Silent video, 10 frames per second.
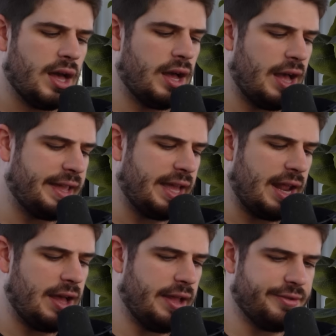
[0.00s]

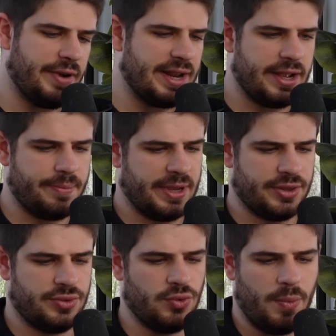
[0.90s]
Again, right now you're
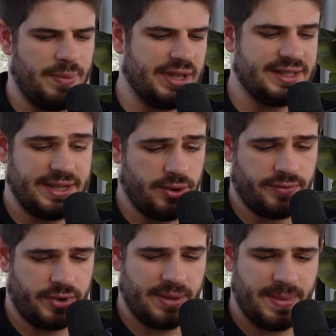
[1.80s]
picking through a big tier
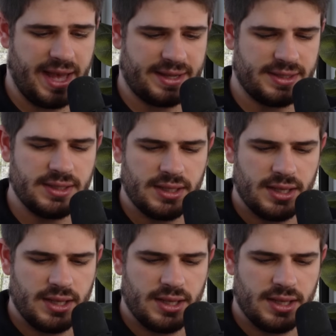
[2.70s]
of running backs.